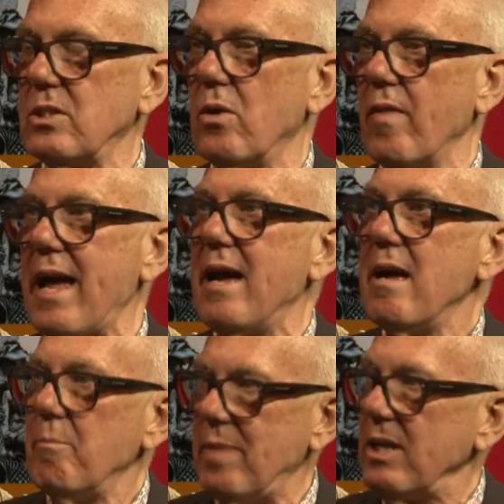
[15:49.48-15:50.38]
and all mm. that.
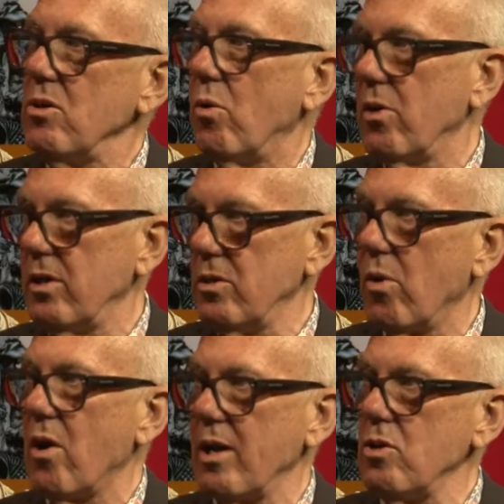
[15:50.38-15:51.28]
But you're you're
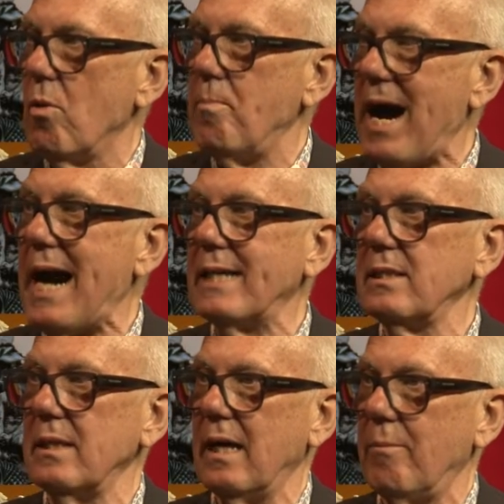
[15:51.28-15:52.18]
not. You're
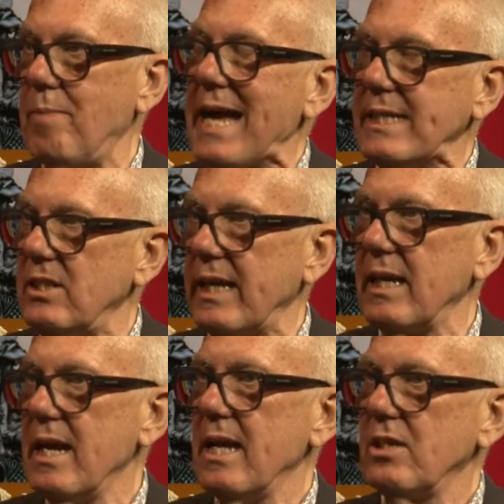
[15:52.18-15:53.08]
part of painting
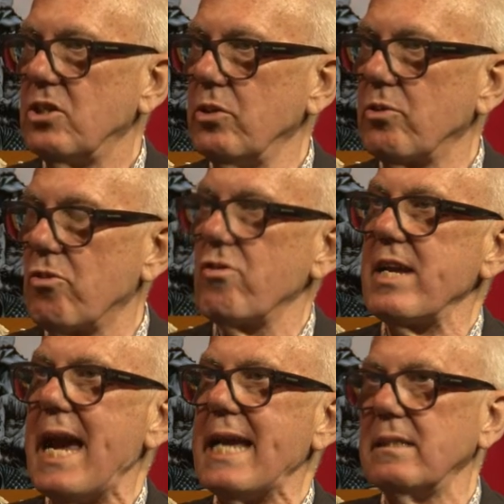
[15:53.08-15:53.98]
to
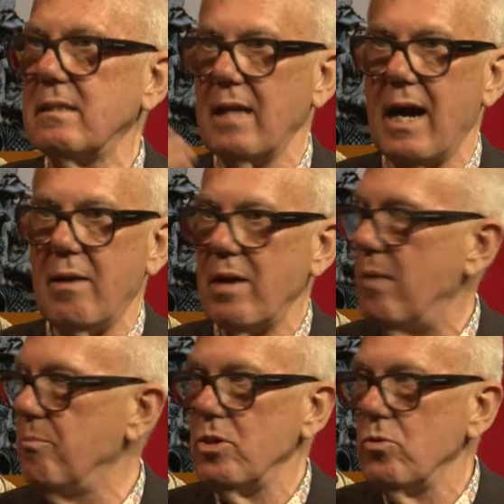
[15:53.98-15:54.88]
create a, a
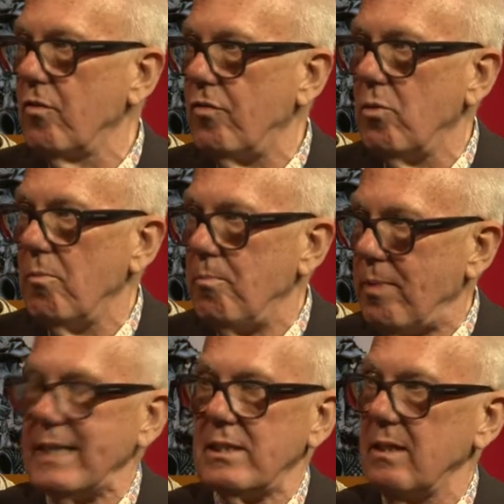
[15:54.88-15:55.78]
beautiful
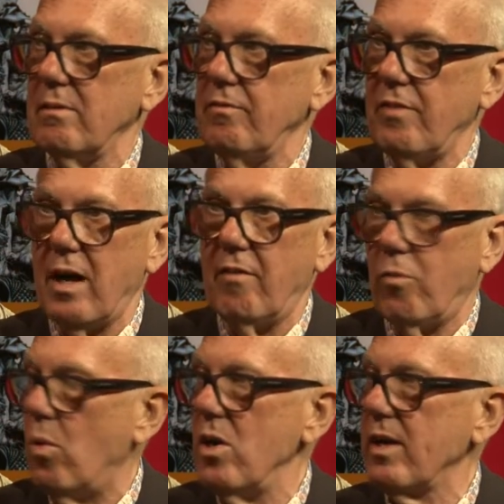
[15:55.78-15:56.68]
piece of, of
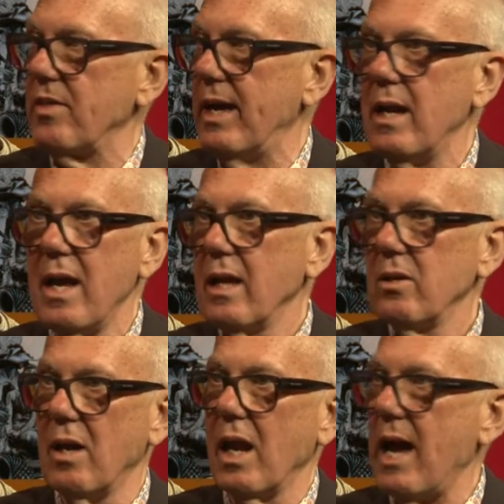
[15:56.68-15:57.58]
work that
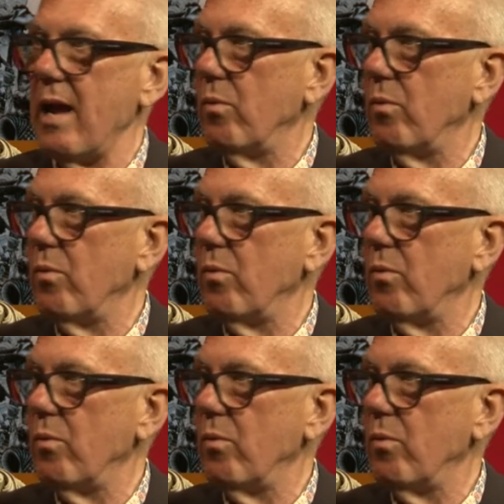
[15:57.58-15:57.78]
you know, yeah. like